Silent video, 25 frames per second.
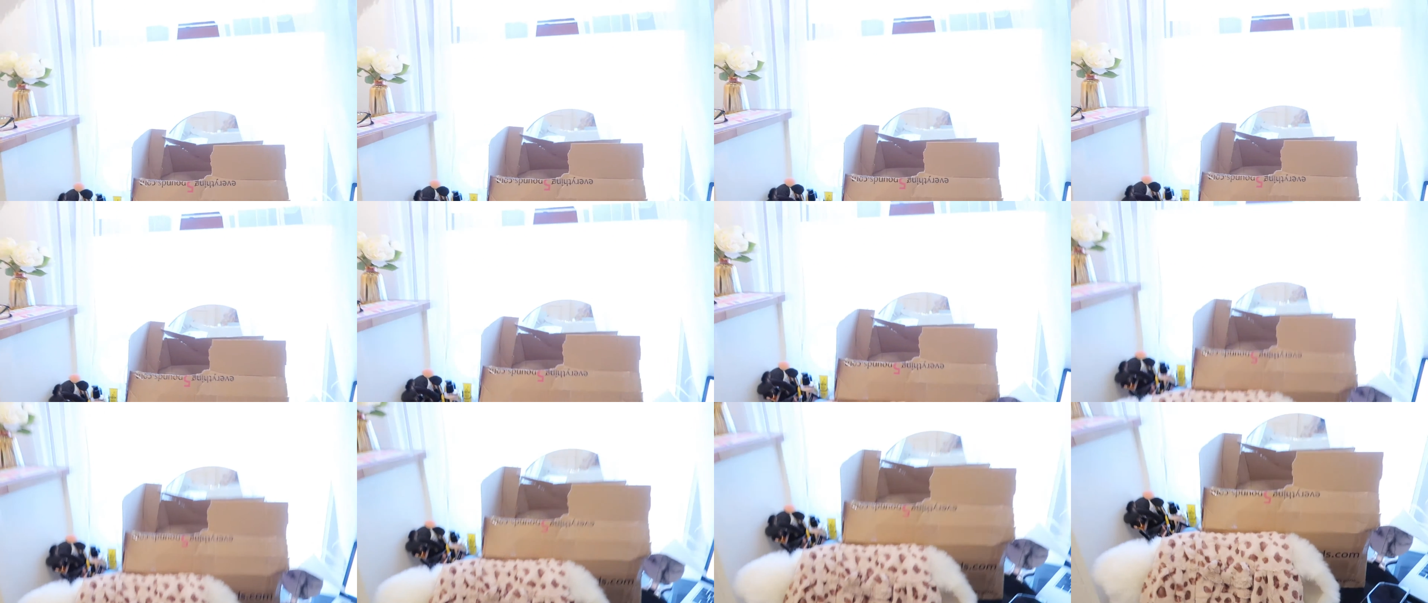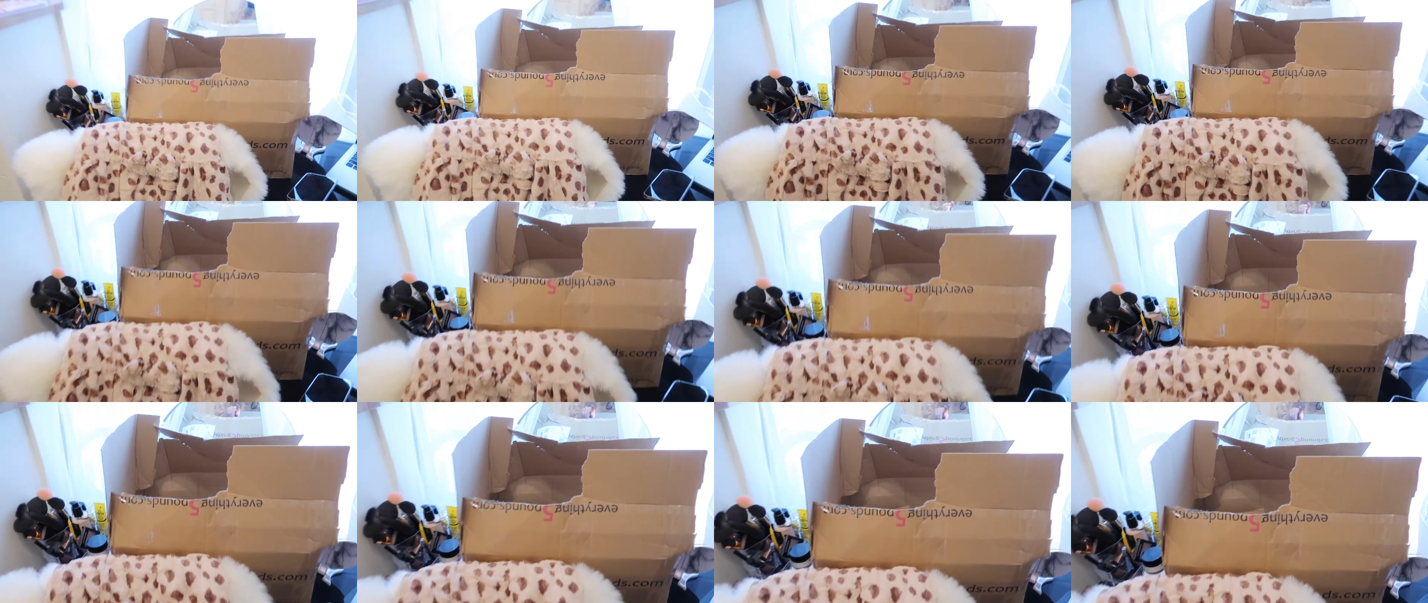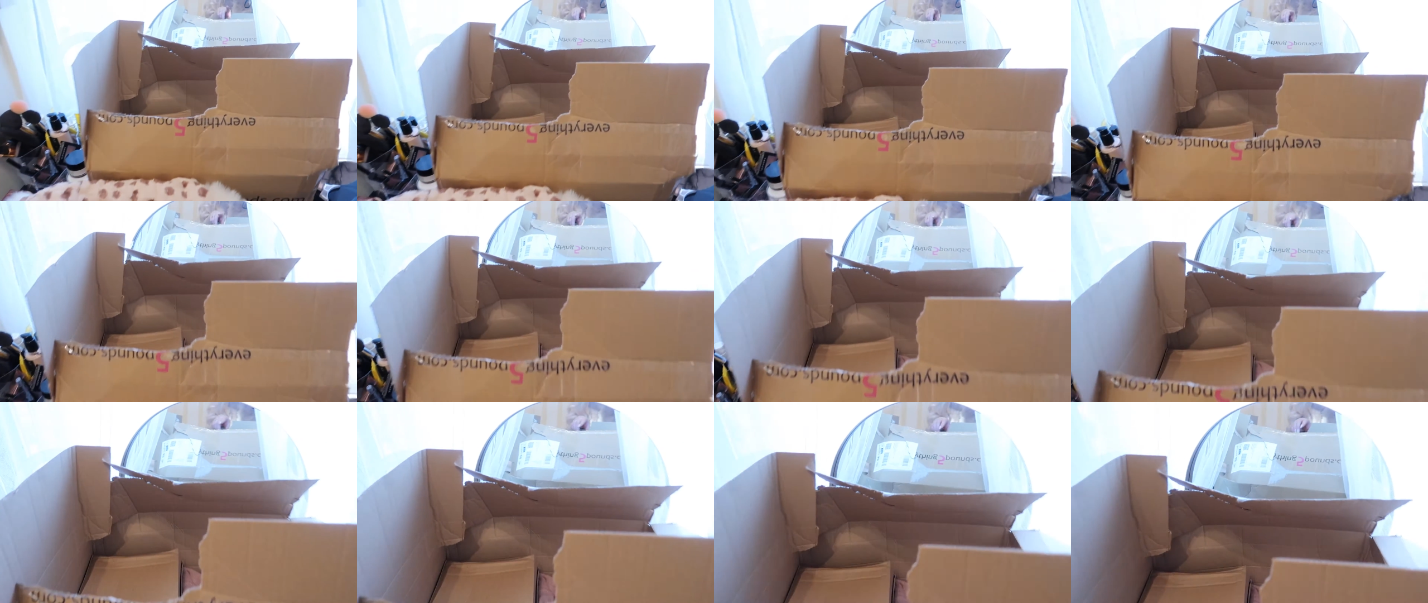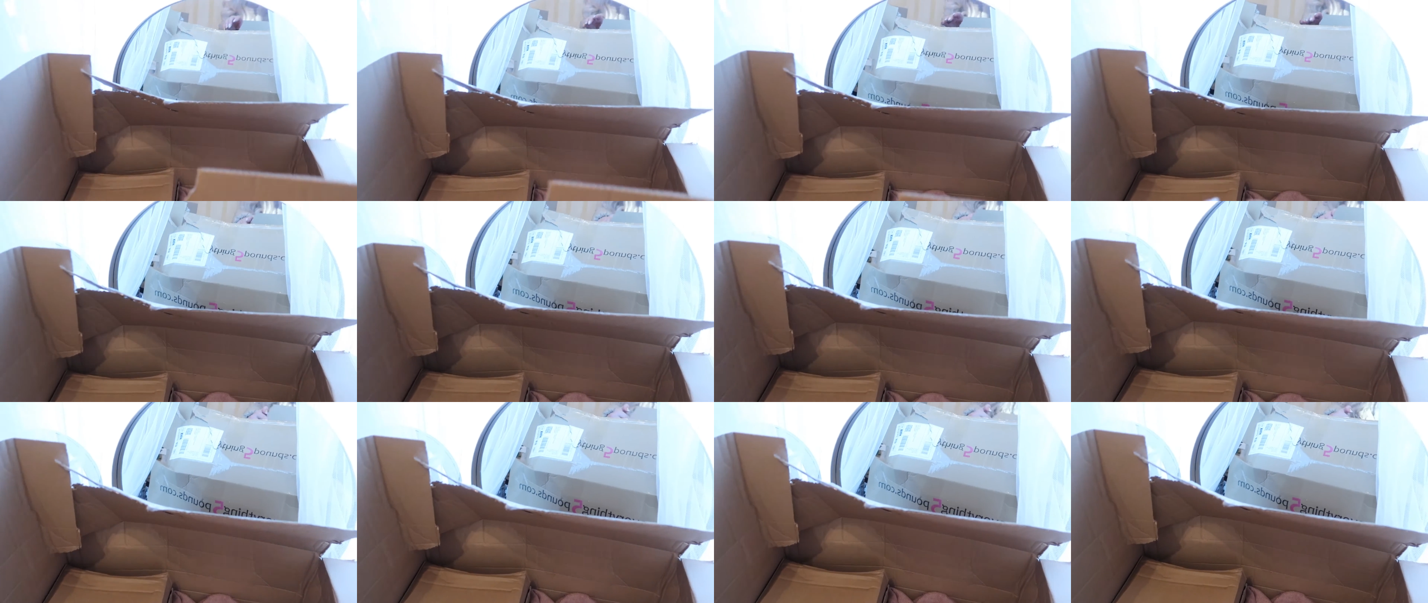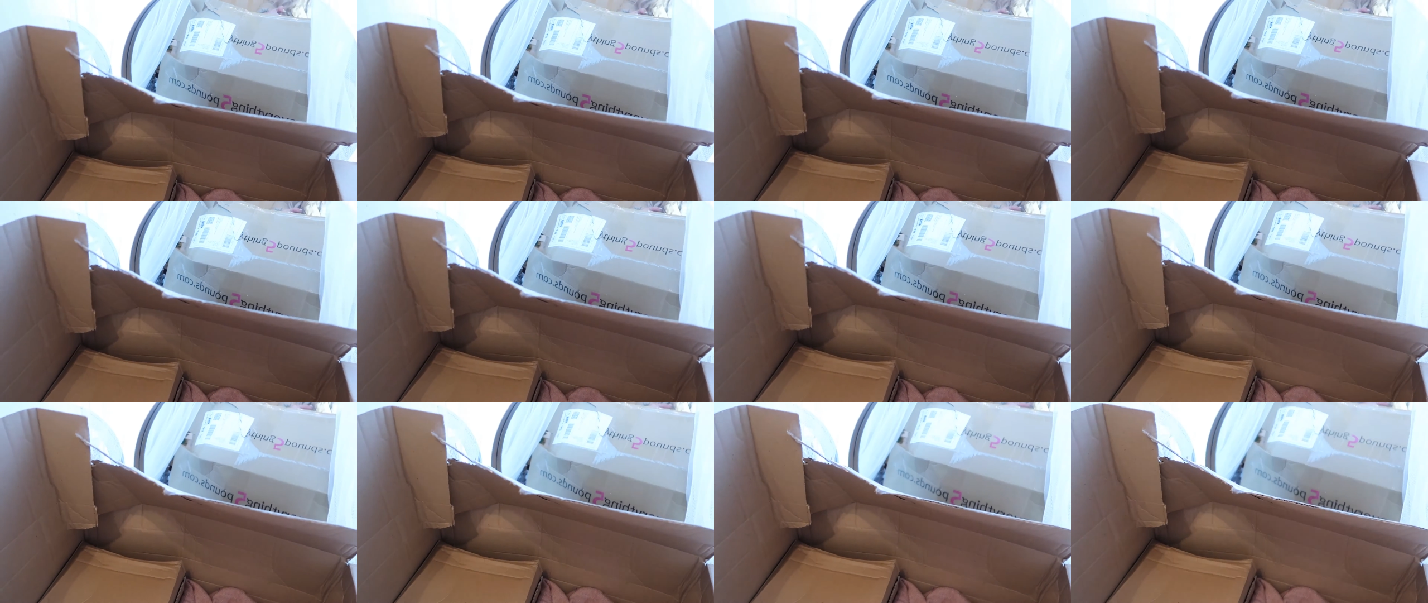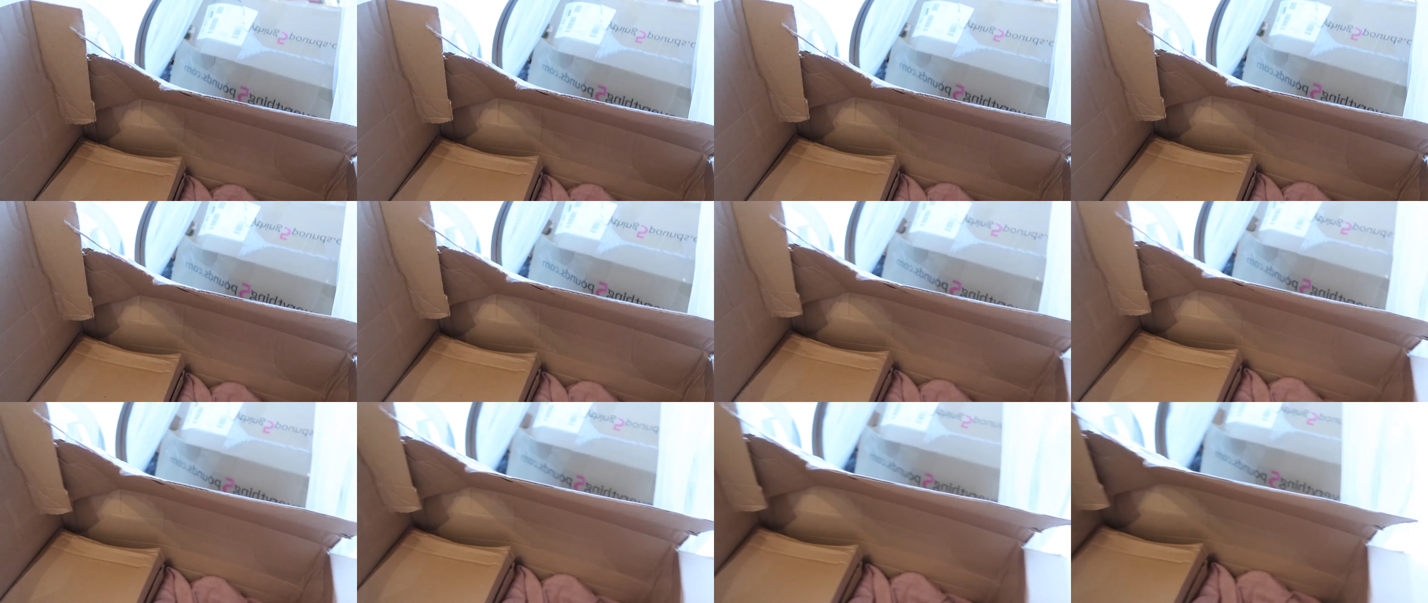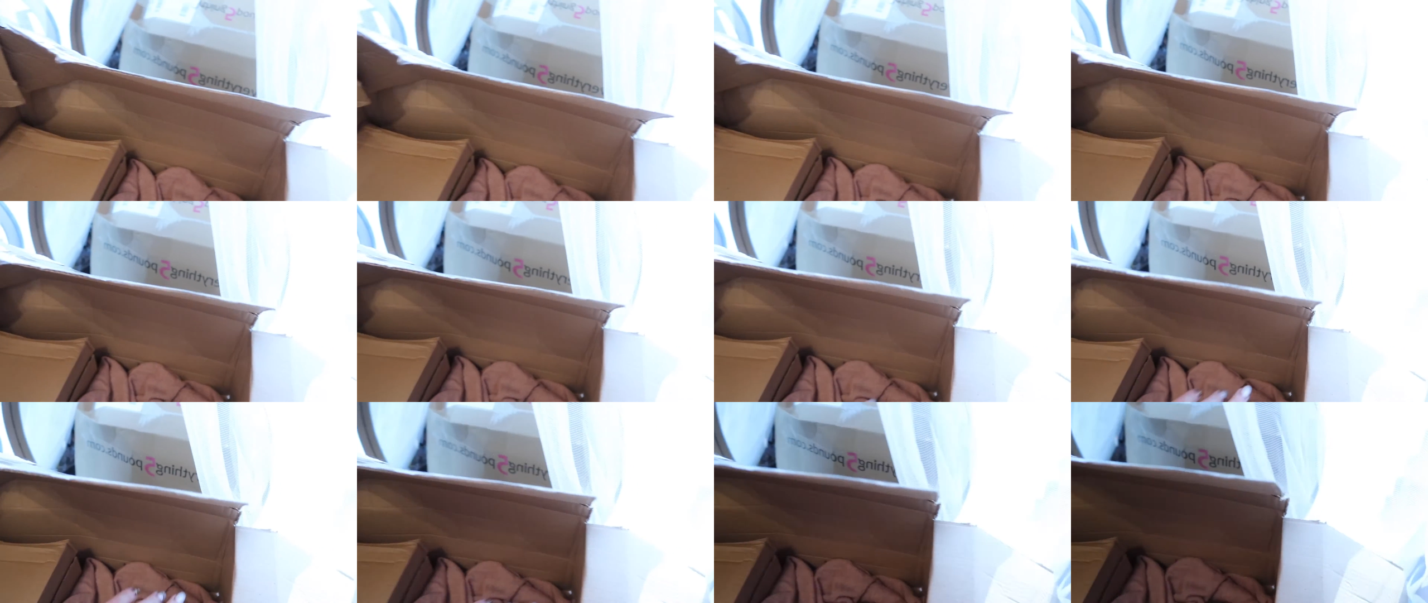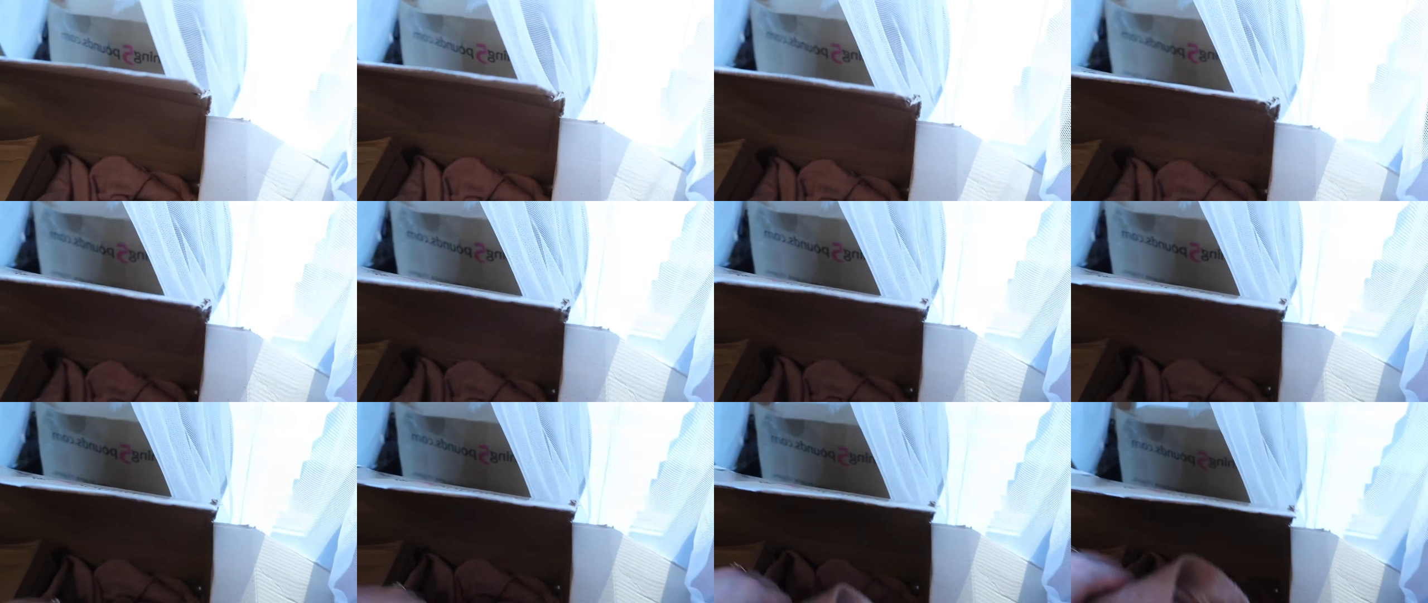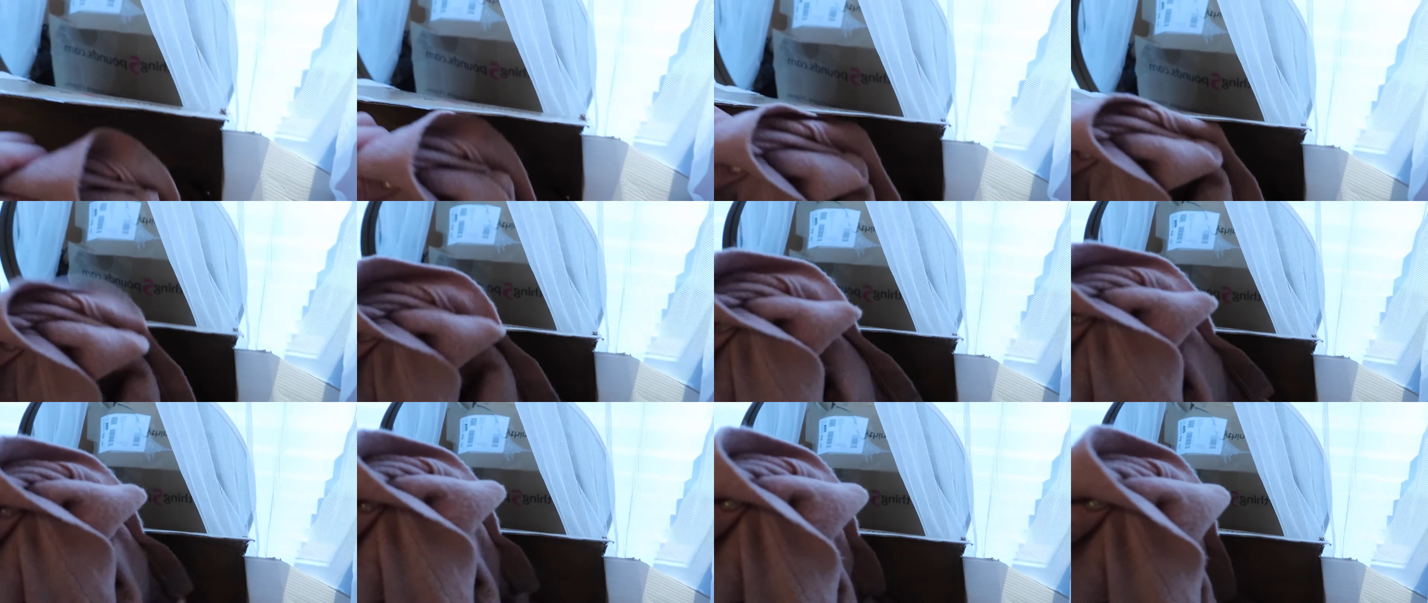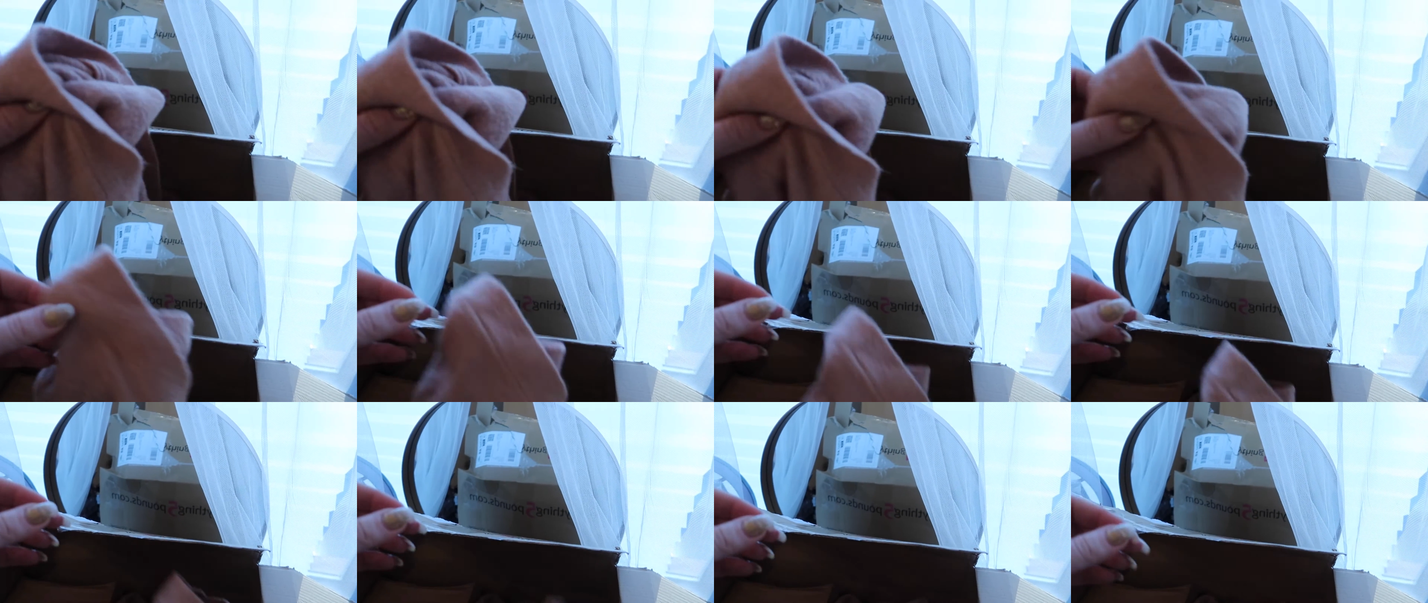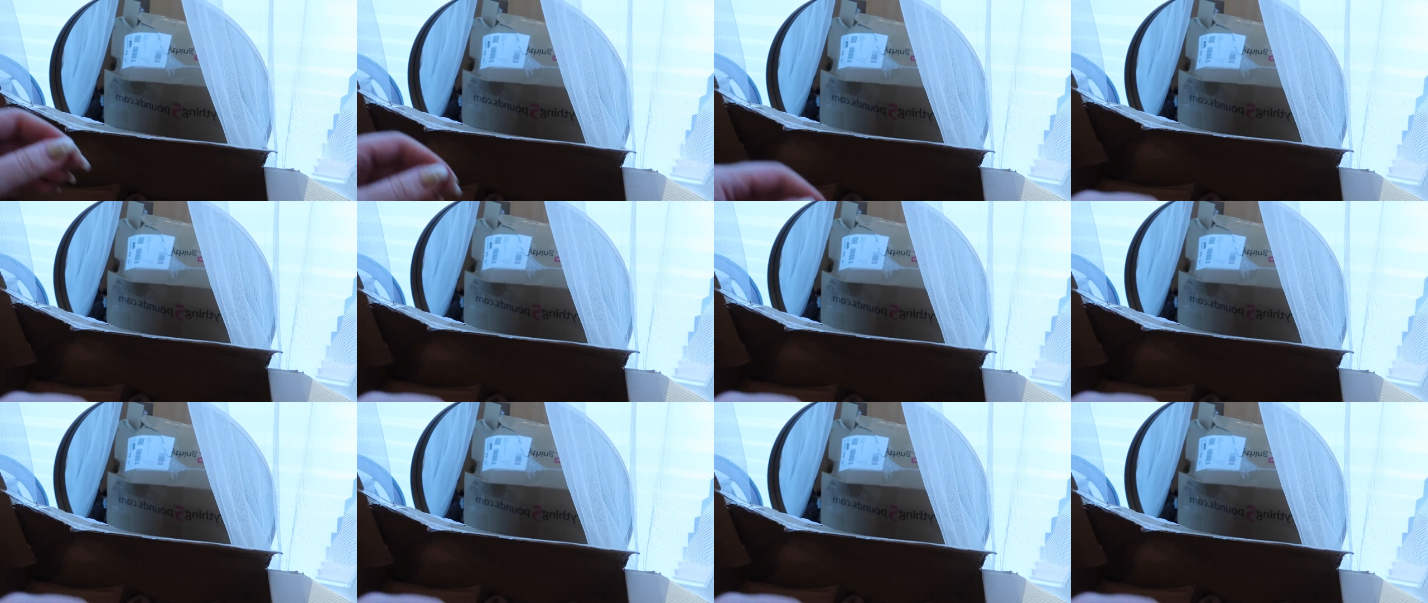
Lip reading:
Nobody's mouth can be seen.